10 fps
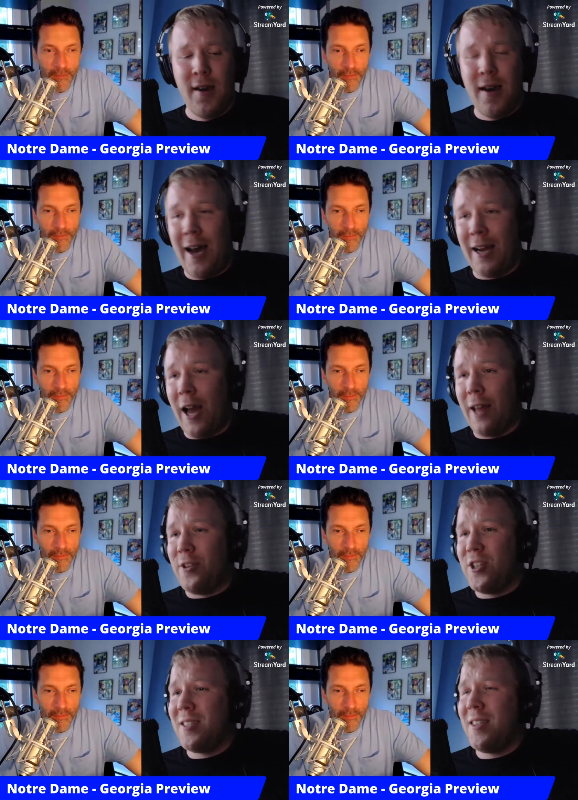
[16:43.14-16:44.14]
Speaker 1: I
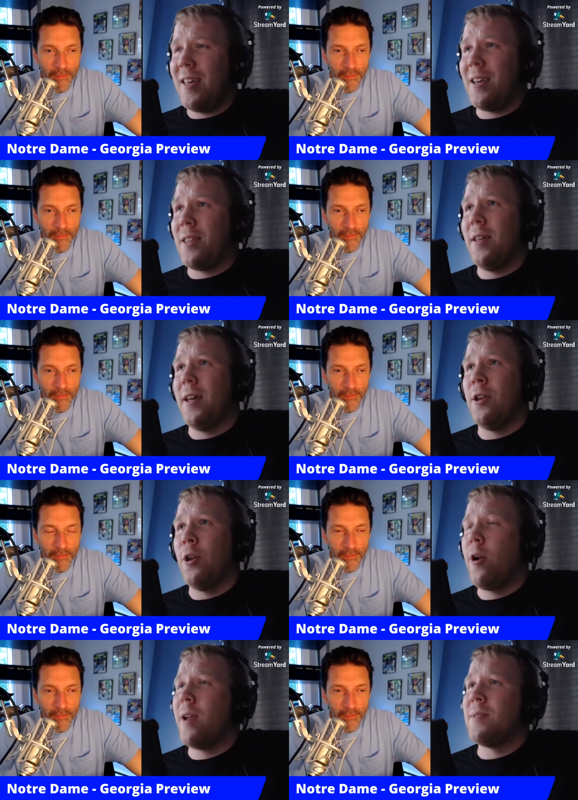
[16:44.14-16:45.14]
just think that
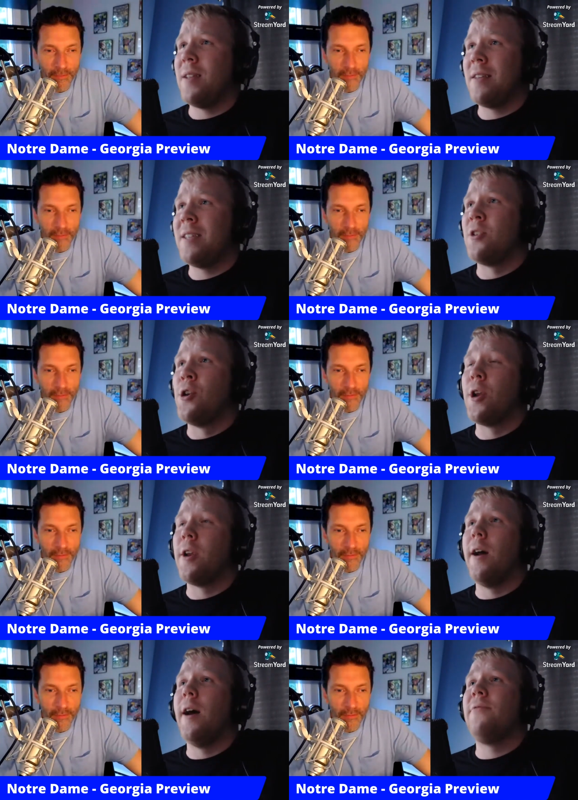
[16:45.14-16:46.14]
Notre Dame's at least good
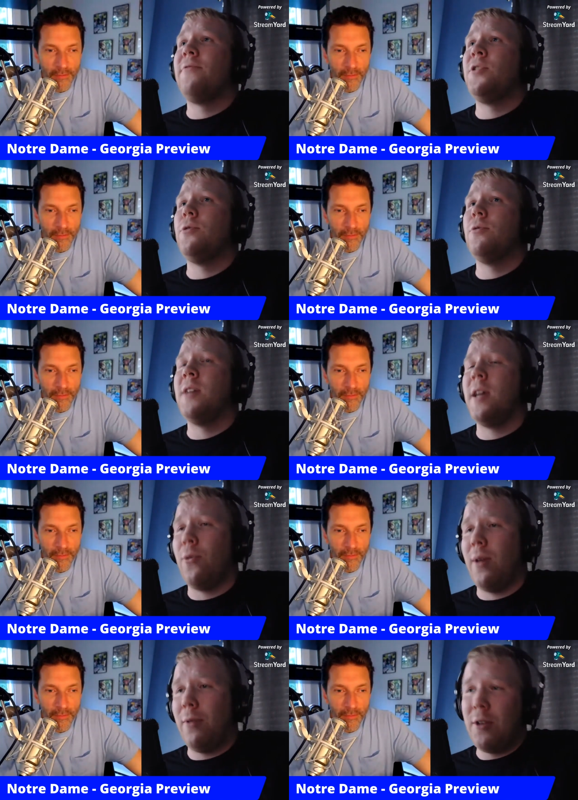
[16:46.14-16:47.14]
enough to take
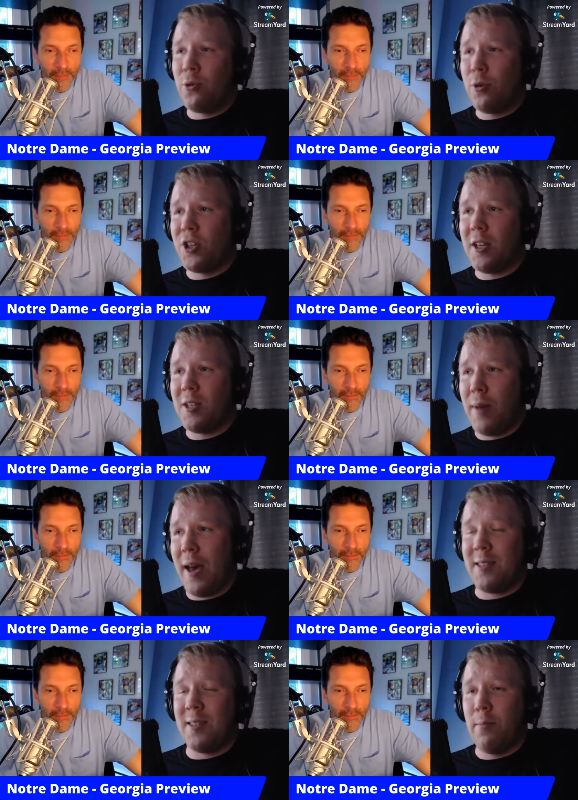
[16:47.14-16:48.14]
away what Georgia does
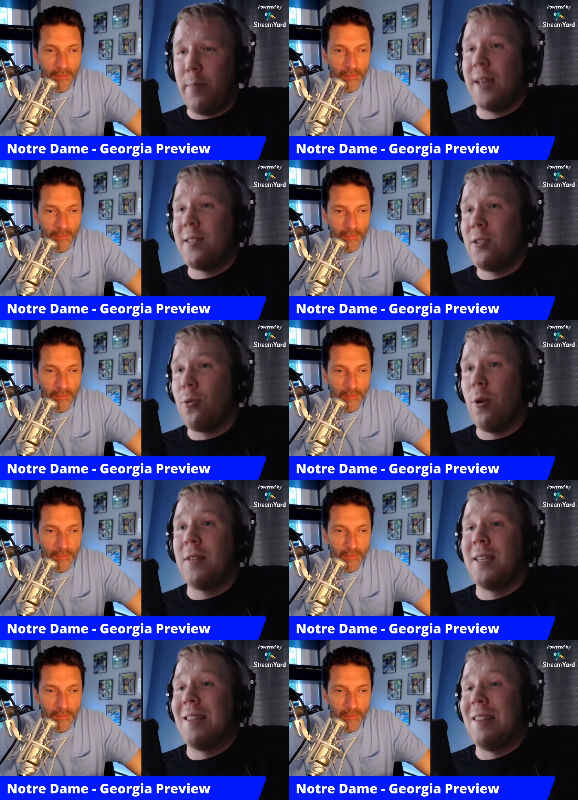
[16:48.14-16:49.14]
best, or
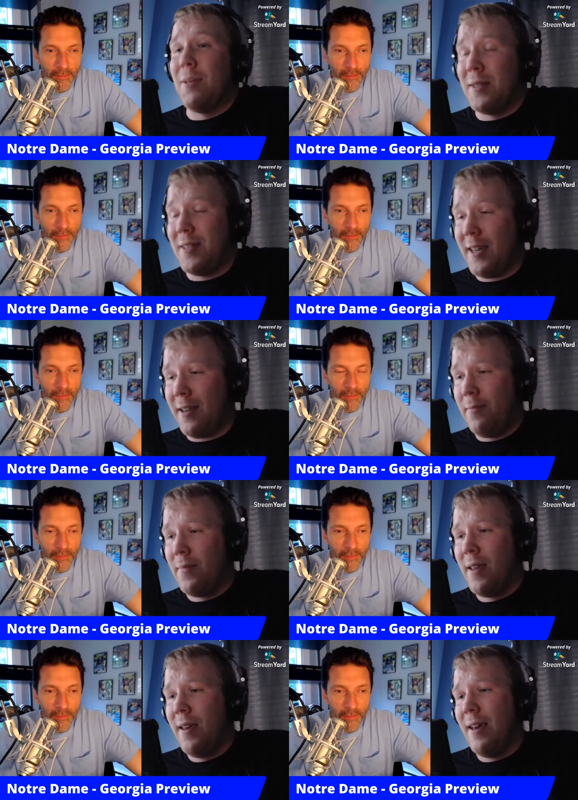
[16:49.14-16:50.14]
at least limit it.
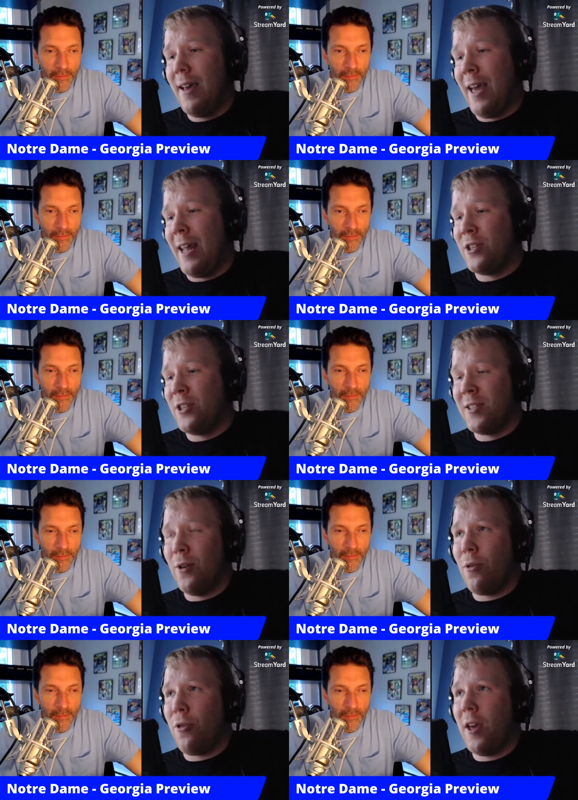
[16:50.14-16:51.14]
And I just
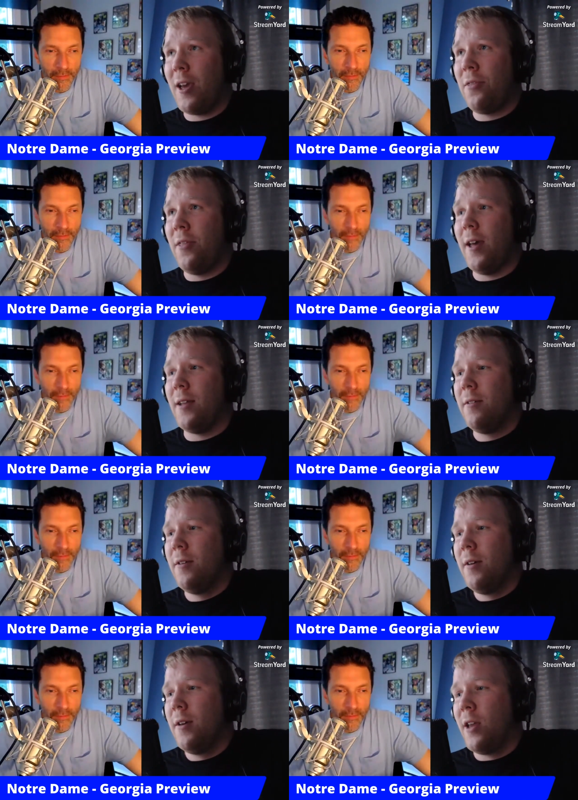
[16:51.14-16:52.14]
don't think that,
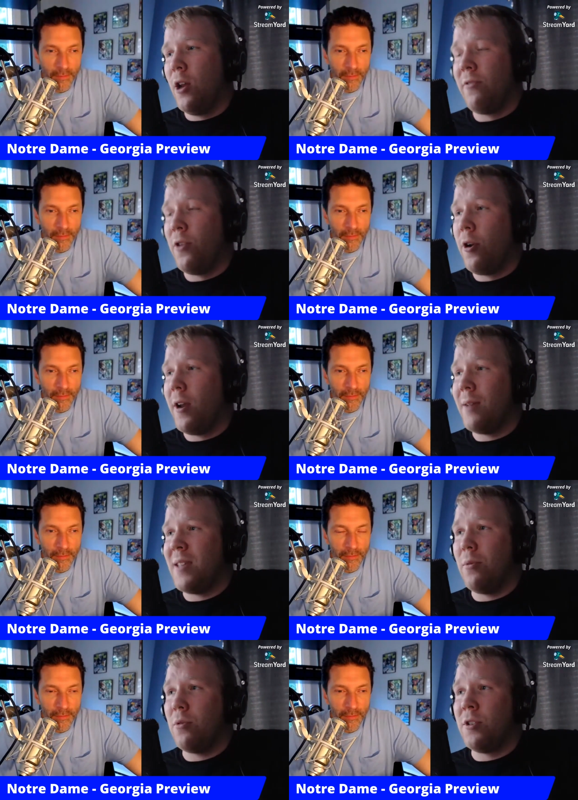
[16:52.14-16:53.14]
you know, if Notre
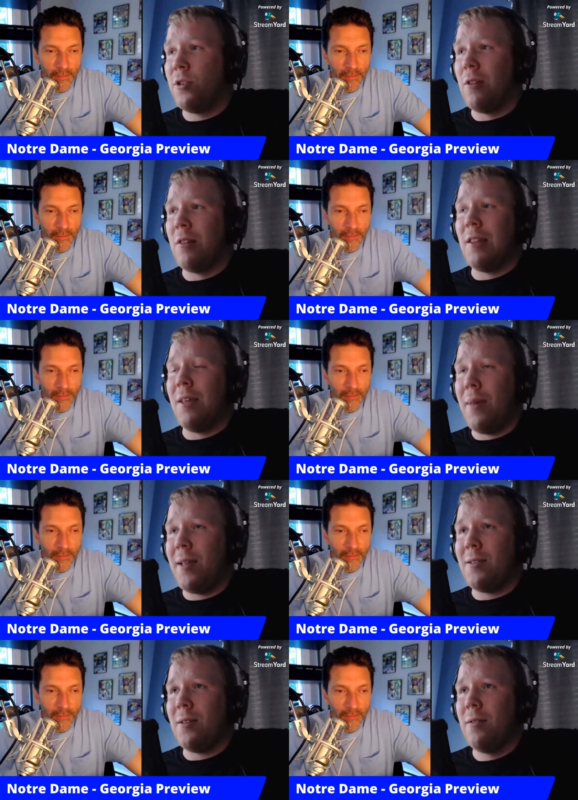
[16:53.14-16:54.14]
Dame's able to
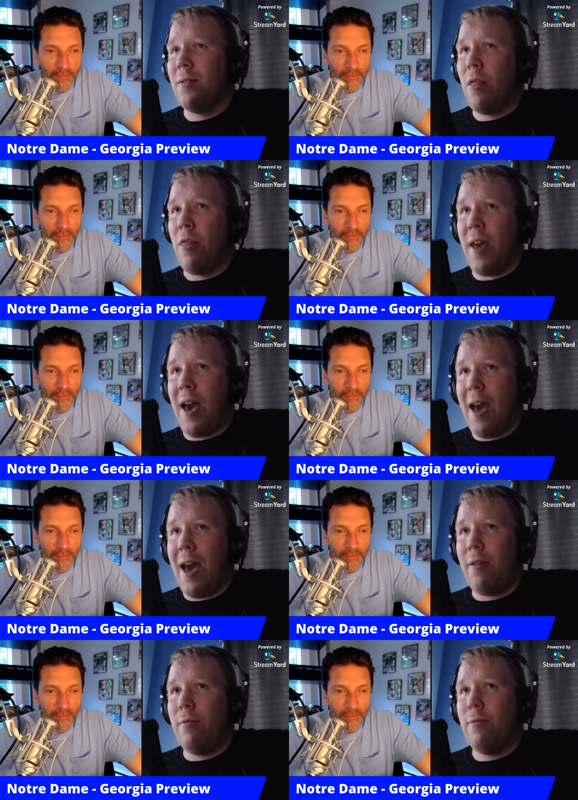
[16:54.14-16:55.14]
limit
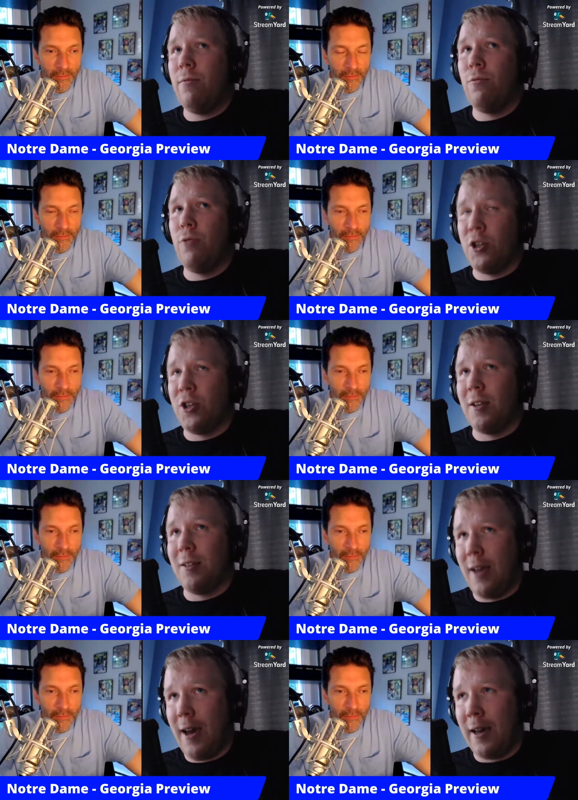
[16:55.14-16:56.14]
that rushing
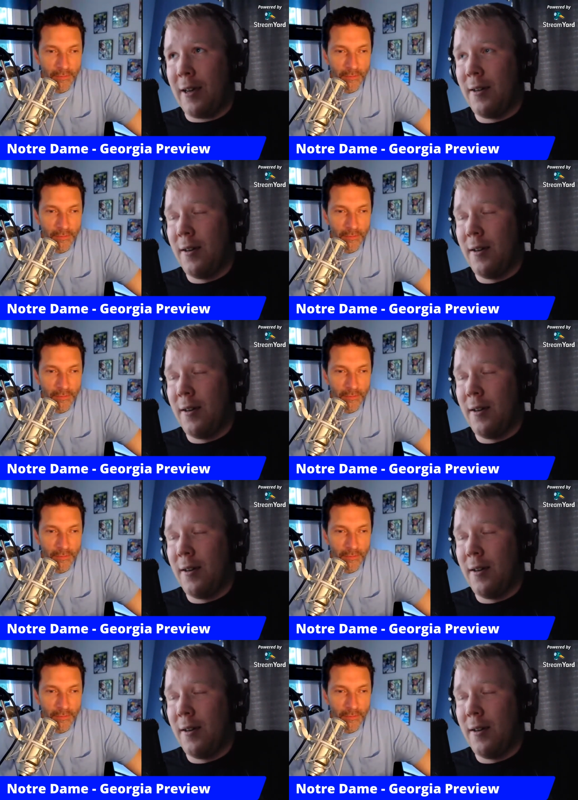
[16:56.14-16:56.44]
attack